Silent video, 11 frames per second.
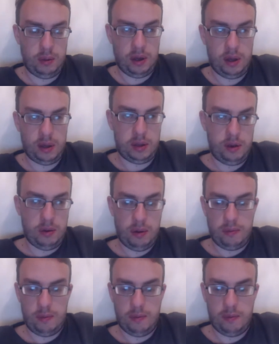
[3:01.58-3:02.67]
me I need to
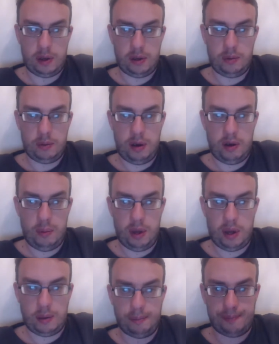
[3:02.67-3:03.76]
um, fetch up Terapeak.